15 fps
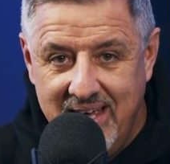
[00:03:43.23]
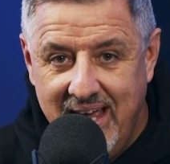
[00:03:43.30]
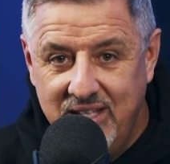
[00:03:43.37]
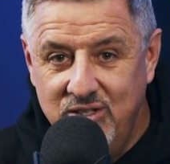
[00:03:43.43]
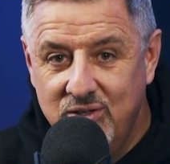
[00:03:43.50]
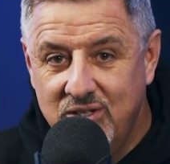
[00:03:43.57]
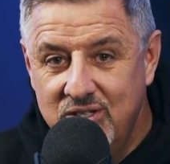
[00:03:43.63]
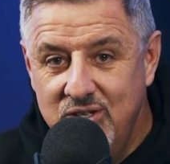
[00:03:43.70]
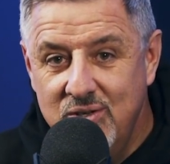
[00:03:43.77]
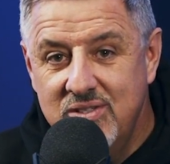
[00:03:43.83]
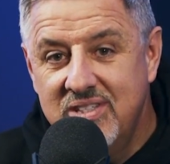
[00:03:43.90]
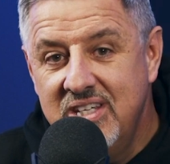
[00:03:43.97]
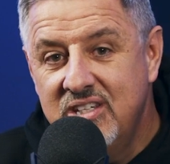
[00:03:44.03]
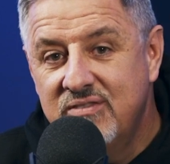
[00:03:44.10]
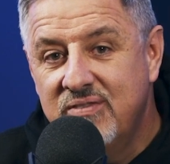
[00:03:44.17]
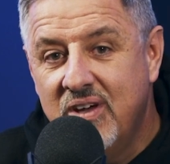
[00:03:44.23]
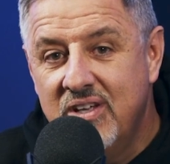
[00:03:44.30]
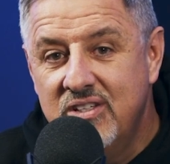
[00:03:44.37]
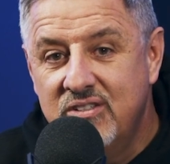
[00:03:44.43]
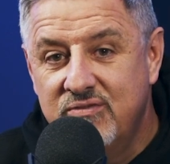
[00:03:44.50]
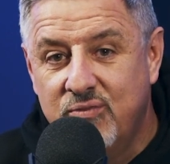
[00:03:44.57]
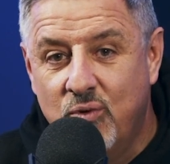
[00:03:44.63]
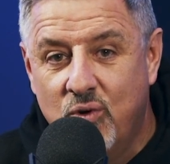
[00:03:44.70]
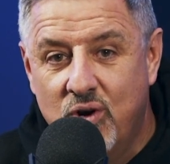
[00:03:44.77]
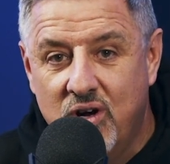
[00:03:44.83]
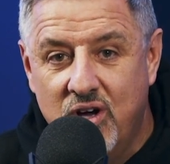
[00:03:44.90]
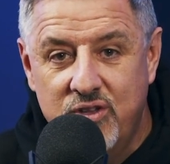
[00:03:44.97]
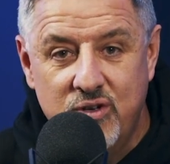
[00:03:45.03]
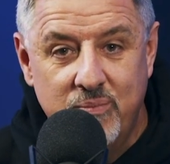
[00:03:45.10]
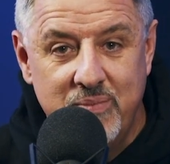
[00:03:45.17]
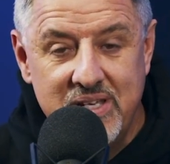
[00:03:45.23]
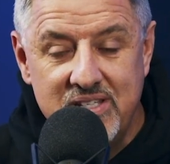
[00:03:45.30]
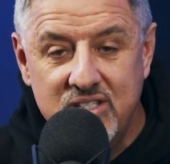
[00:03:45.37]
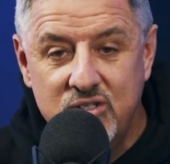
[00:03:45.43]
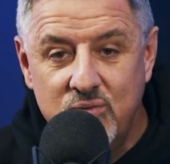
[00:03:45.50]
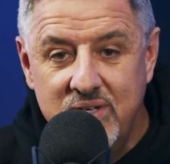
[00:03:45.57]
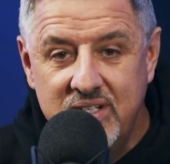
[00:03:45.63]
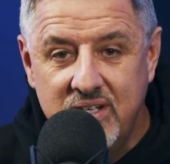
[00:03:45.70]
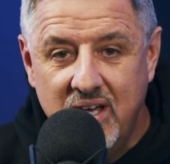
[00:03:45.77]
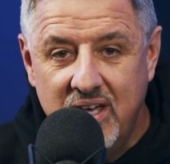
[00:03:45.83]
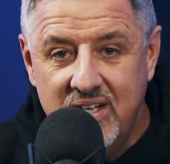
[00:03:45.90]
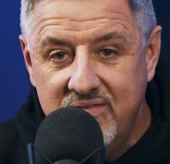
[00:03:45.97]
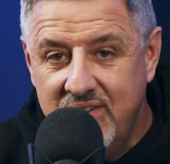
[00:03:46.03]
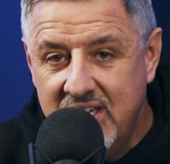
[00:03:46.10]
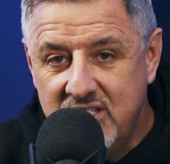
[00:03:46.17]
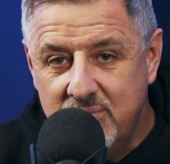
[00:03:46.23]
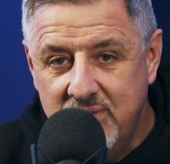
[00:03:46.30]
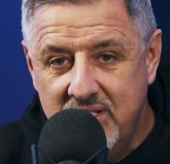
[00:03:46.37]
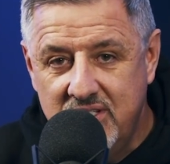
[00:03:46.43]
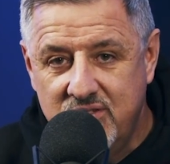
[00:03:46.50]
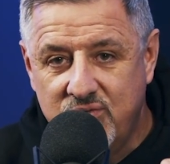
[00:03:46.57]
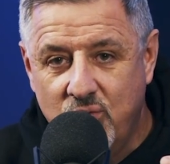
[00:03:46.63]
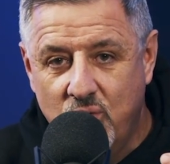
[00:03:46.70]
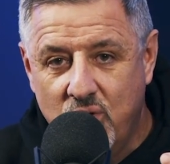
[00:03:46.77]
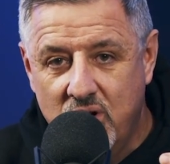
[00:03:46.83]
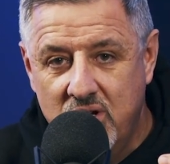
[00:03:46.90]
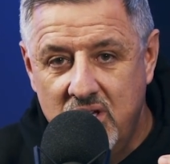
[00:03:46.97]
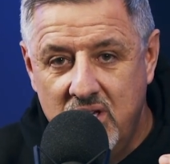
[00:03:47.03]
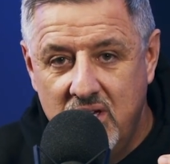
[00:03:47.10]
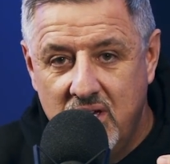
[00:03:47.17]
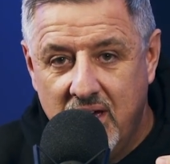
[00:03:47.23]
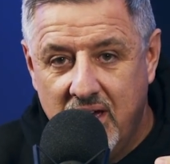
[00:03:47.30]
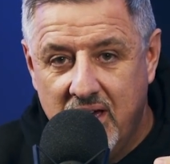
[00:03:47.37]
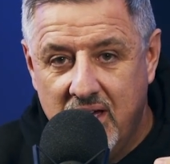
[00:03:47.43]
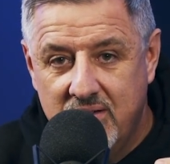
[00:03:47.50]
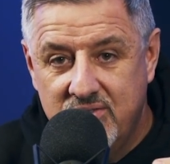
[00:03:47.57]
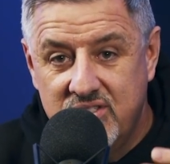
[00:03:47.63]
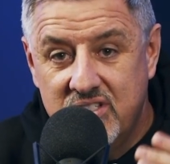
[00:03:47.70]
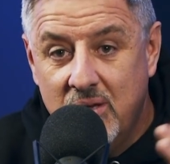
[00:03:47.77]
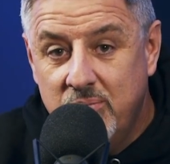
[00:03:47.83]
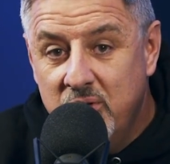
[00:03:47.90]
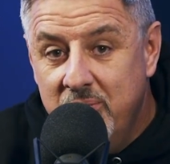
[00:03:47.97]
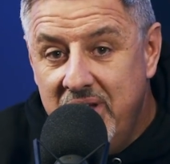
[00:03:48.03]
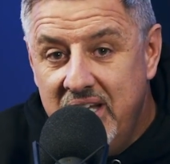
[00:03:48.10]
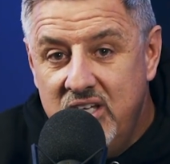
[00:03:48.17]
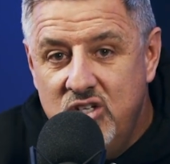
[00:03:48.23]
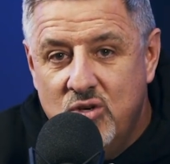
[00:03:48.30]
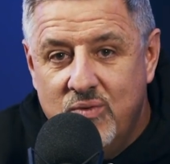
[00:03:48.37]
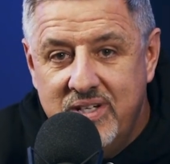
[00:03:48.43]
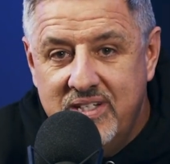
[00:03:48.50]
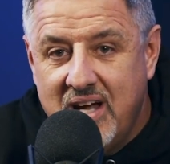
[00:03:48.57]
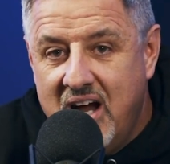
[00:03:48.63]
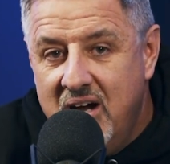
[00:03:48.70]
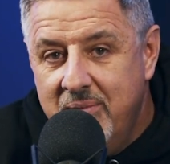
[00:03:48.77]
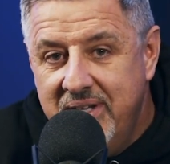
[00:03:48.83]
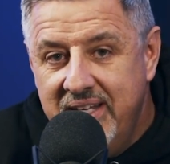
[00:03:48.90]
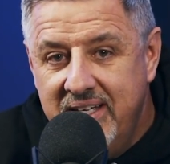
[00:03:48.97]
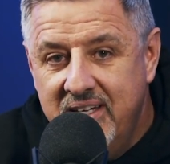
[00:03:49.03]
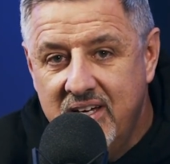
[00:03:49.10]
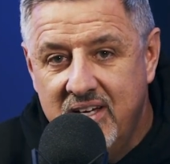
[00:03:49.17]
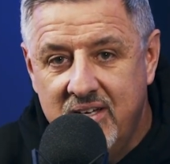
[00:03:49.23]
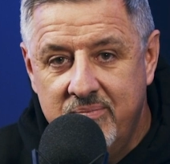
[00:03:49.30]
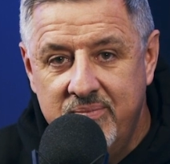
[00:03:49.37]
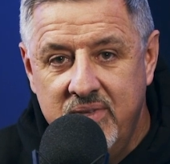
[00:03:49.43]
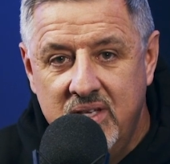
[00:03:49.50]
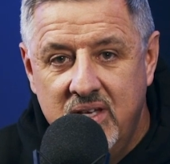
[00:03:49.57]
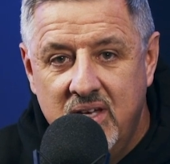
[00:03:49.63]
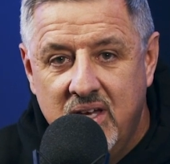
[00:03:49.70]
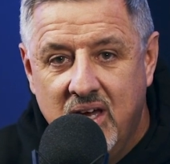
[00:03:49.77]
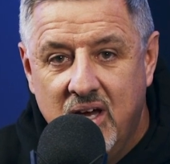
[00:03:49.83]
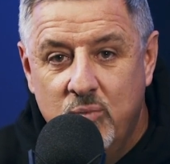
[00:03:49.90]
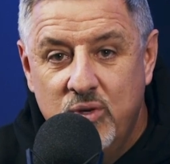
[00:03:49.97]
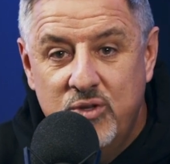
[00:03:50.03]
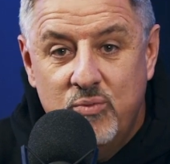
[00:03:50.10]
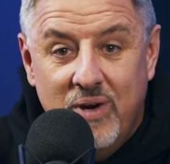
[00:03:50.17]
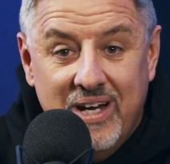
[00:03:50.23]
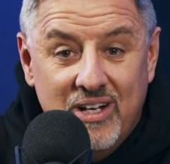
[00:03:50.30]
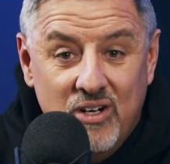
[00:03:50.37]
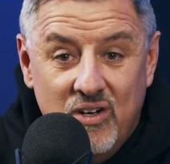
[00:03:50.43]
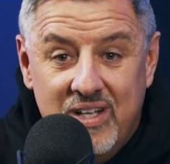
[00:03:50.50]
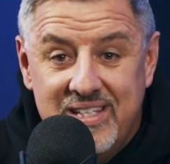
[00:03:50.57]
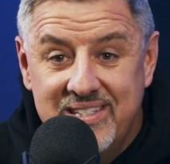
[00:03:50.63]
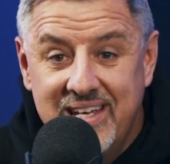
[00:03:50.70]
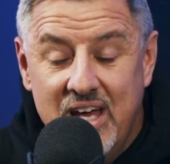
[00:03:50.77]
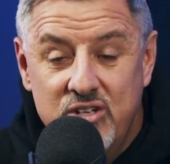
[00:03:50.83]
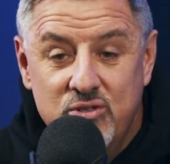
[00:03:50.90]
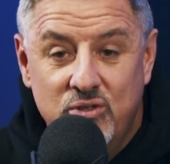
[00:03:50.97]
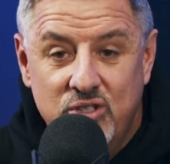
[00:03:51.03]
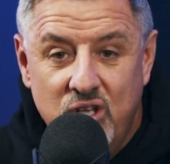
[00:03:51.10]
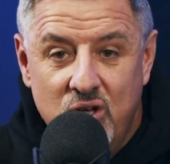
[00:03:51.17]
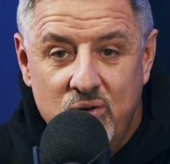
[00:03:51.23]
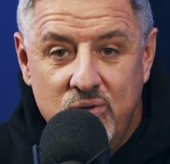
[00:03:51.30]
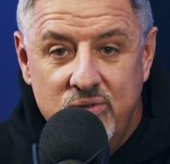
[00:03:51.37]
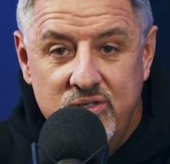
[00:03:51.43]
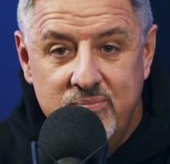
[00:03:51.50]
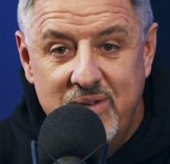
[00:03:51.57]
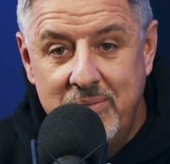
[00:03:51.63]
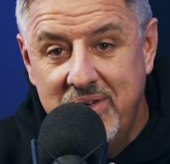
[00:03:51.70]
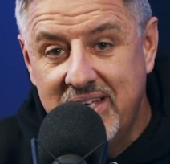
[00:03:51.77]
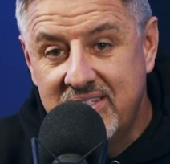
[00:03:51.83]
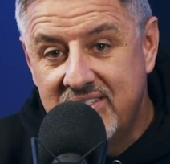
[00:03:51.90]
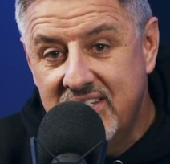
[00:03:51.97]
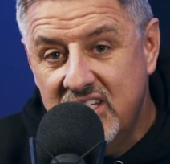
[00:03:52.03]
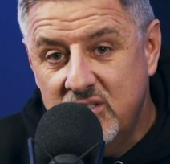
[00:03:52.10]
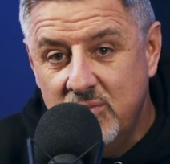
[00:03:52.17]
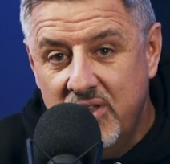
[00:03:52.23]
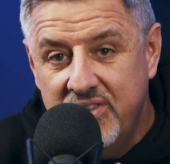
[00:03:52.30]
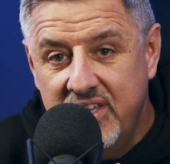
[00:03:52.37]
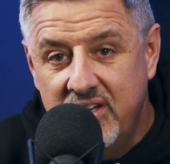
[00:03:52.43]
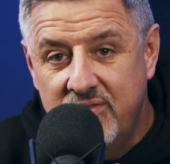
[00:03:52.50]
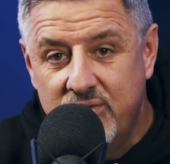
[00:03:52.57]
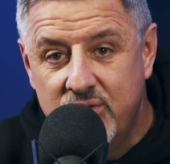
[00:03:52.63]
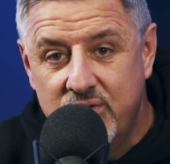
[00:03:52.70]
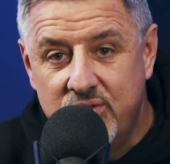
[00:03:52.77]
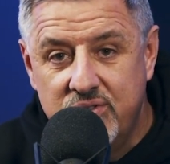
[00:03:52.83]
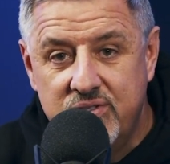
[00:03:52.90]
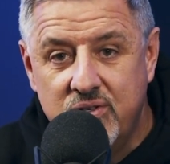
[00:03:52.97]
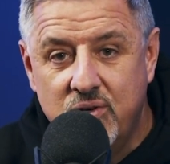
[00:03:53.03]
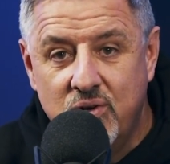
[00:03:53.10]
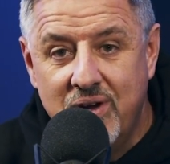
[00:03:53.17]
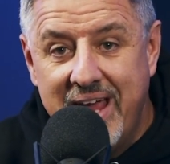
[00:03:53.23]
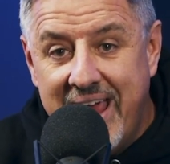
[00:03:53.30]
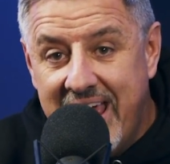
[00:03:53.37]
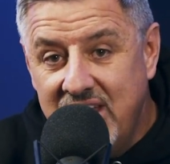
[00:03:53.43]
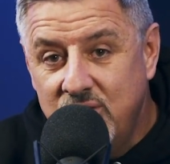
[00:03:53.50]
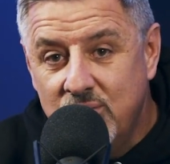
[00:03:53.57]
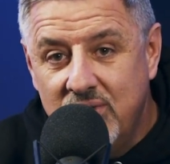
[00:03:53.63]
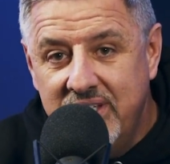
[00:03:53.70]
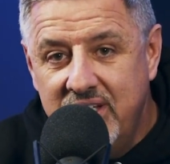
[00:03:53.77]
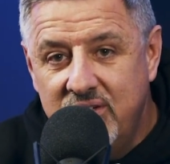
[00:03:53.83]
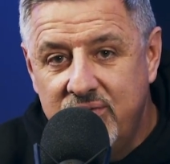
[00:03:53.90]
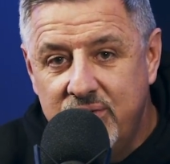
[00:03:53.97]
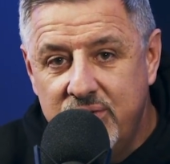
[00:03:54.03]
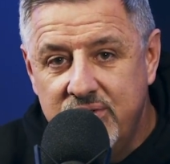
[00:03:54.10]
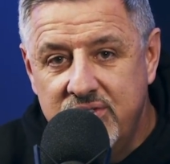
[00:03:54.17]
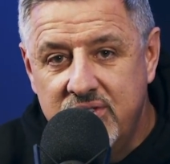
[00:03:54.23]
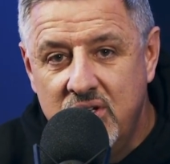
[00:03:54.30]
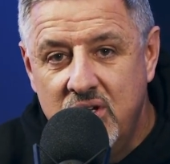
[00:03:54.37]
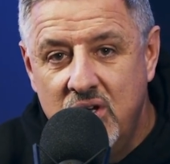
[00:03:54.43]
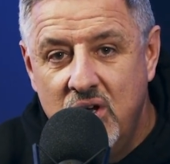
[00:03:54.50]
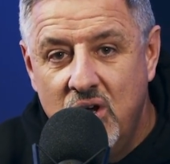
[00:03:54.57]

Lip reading: And you can use these funds for other business investments, for supplementing your retirement income with regularly scheduled loans, maybe at 6-month intervals or annual intervals,